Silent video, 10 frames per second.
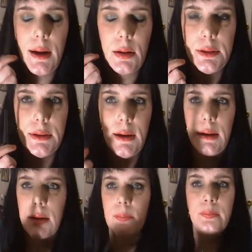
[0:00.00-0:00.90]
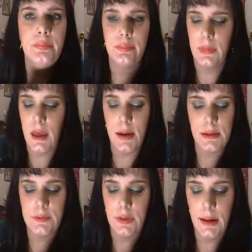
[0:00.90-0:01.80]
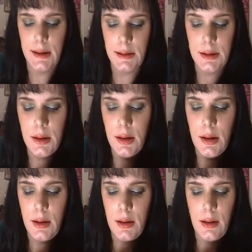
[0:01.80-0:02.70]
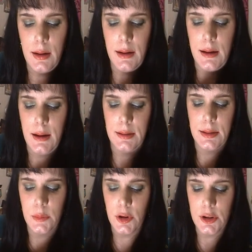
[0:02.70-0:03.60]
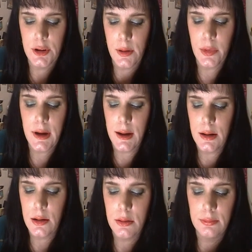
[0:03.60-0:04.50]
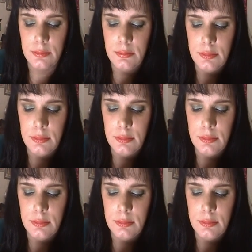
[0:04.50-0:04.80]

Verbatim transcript: what I got on today. It hasn't flaked. It has the brush applicator.